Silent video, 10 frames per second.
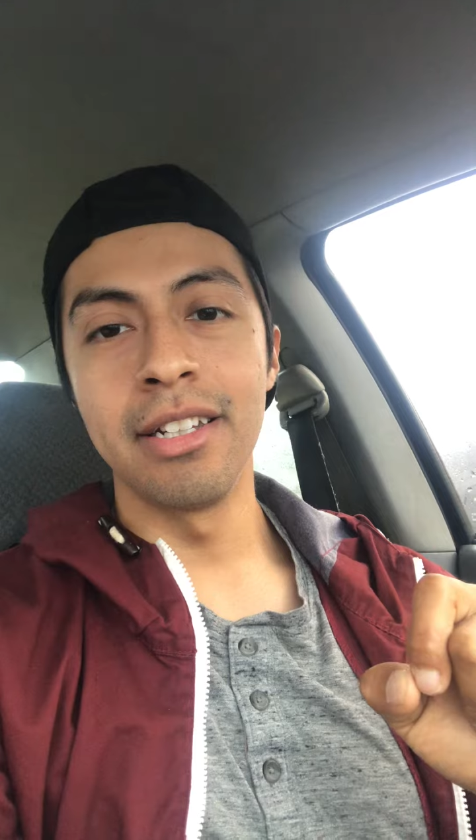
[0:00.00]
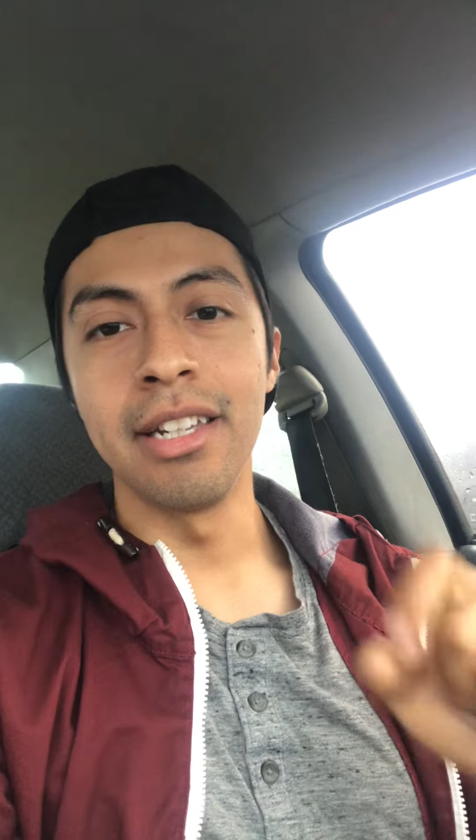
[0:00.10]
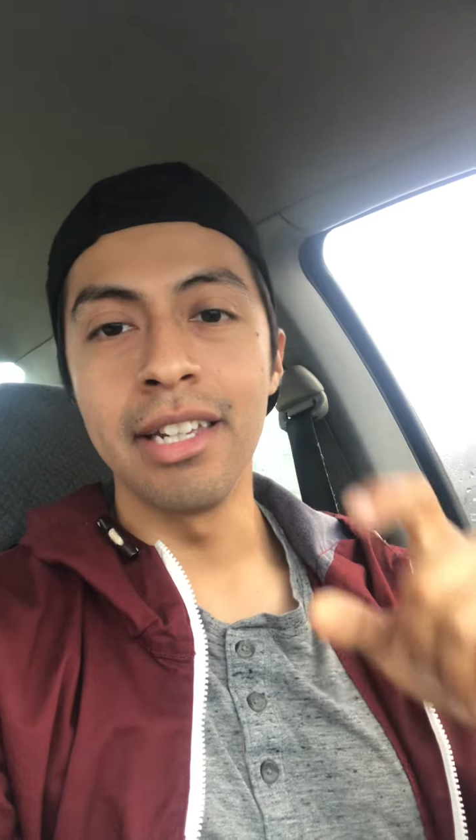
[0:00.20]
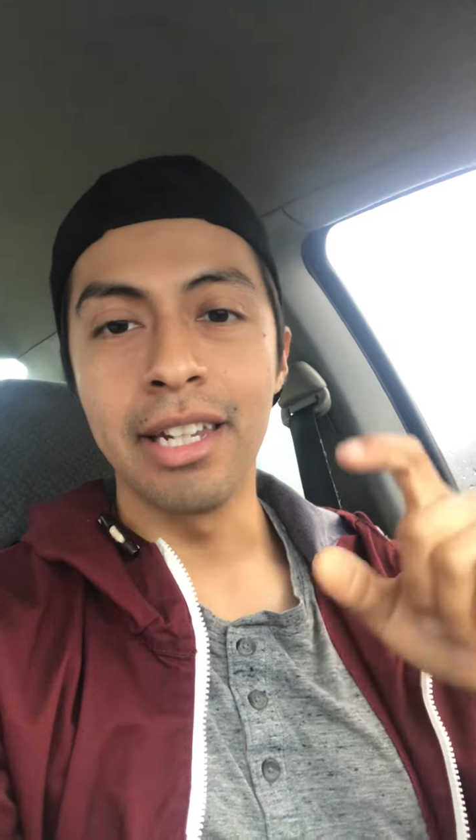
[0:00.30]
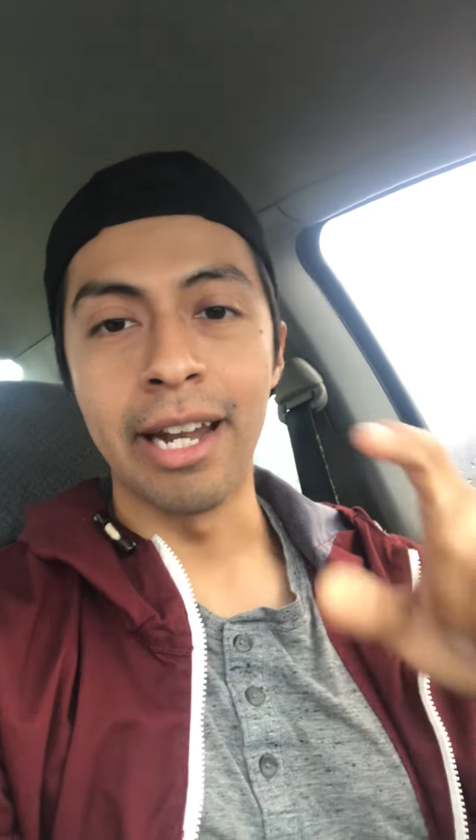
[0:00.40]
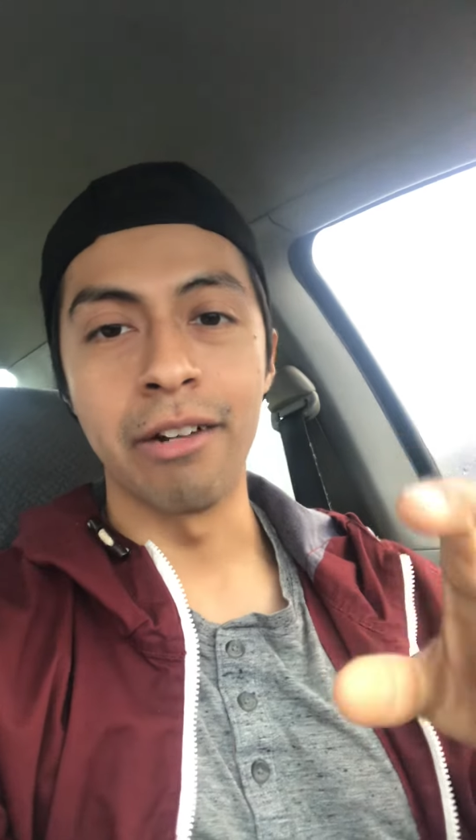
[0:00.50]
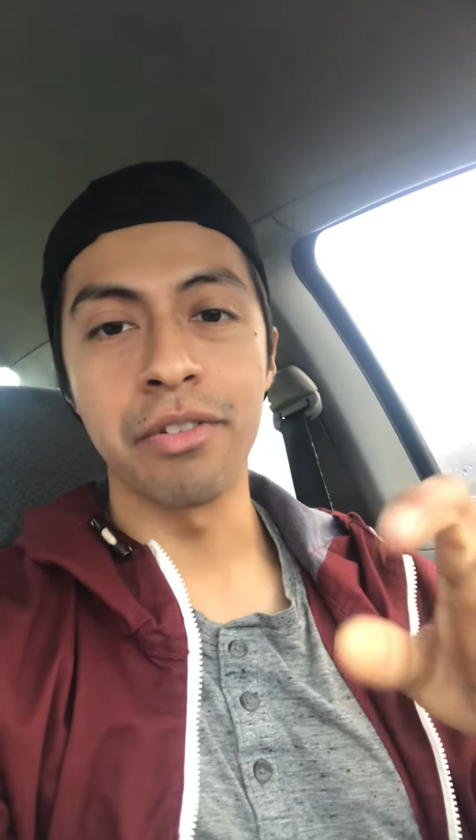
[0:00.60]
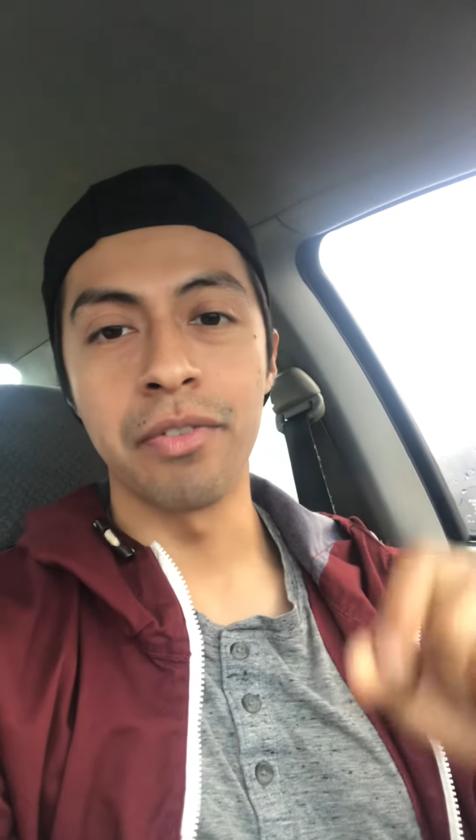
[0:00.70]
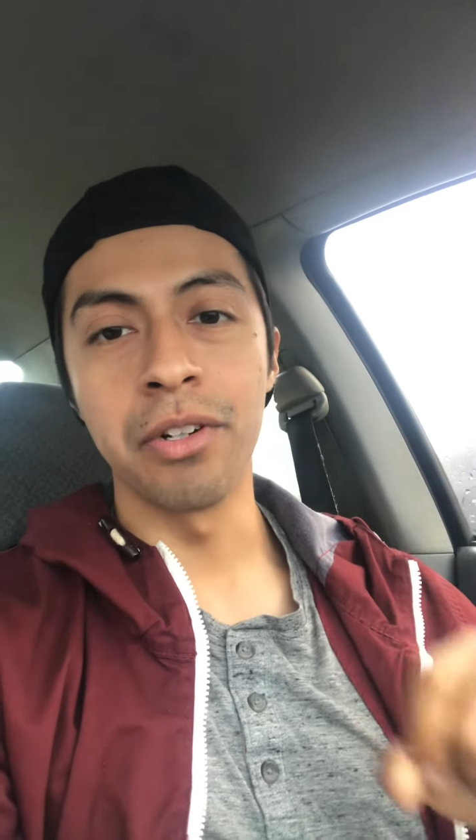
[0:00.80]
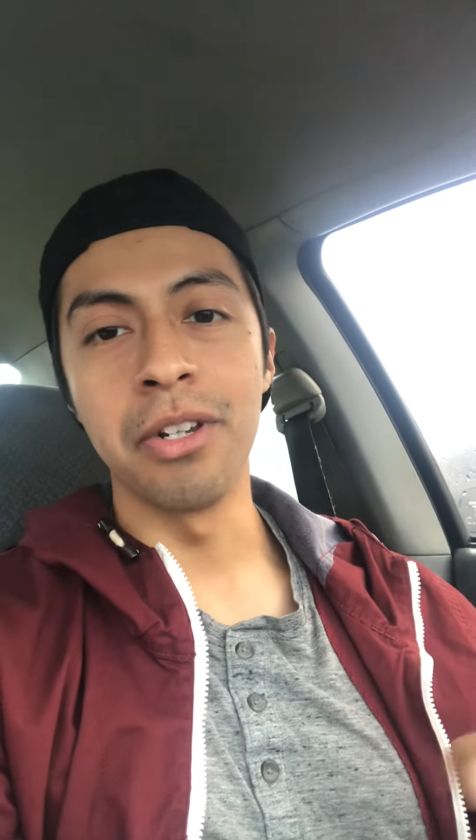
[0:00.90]
He cares
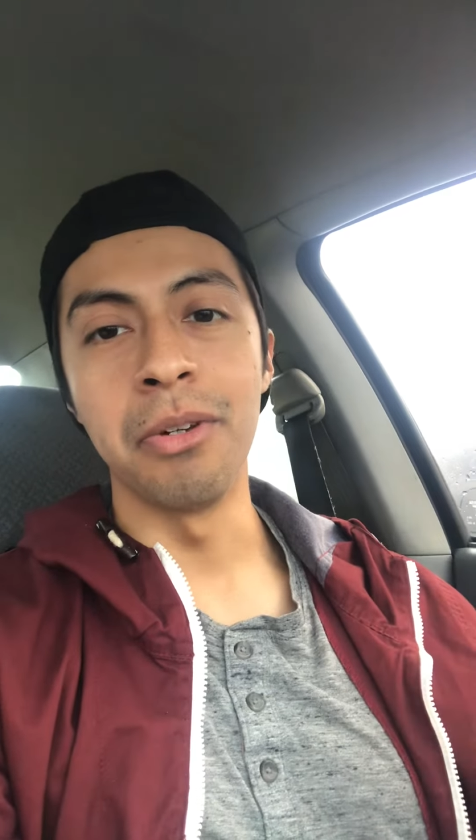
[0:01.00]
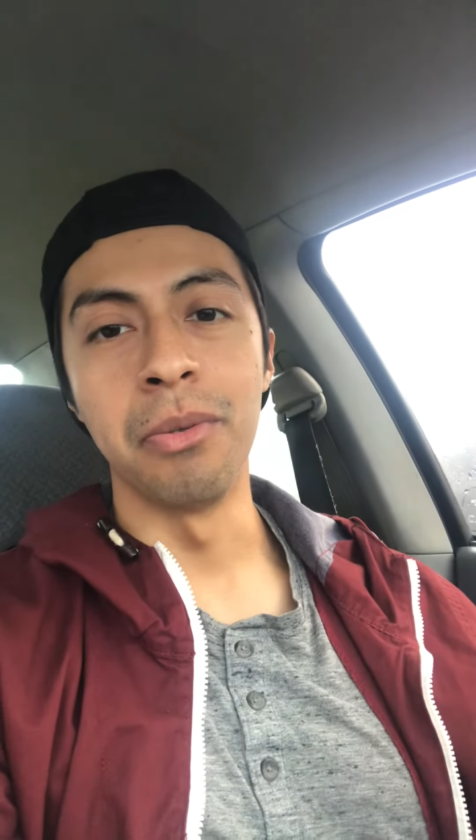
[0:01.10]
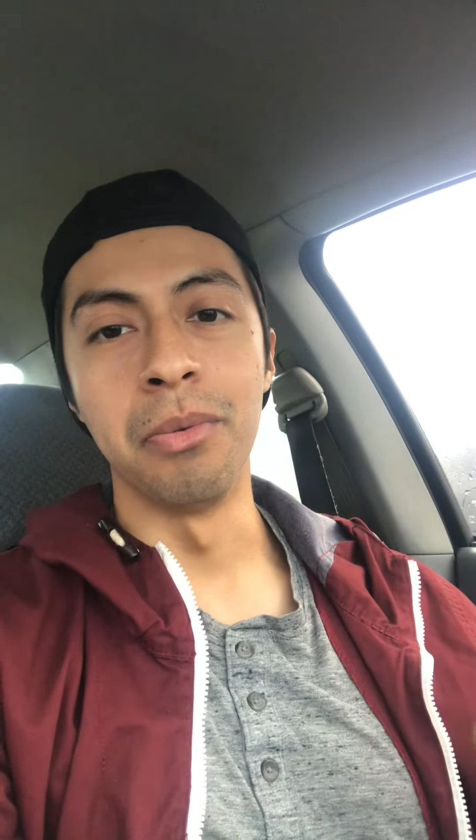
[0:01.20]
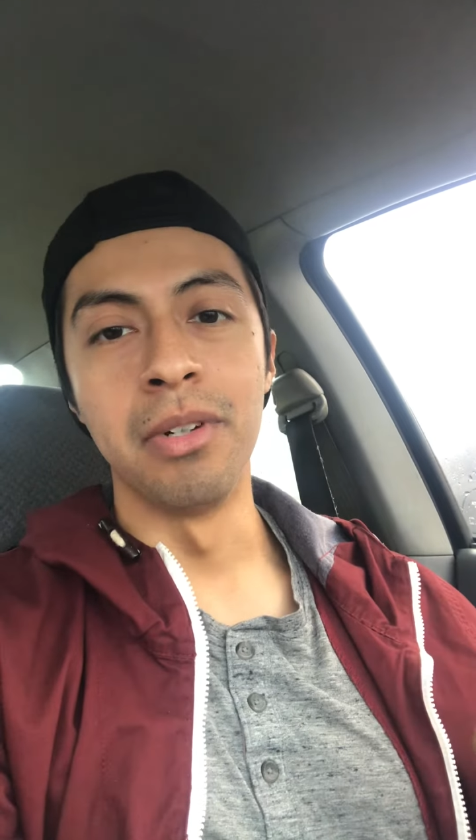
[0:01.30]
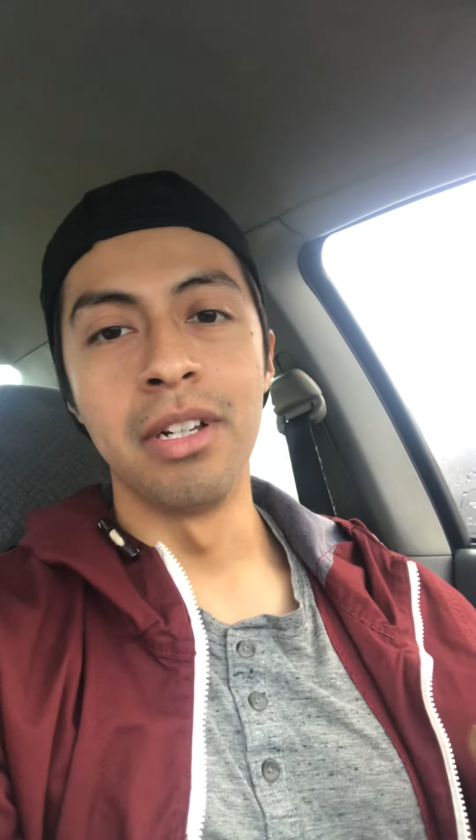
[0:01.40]
for you.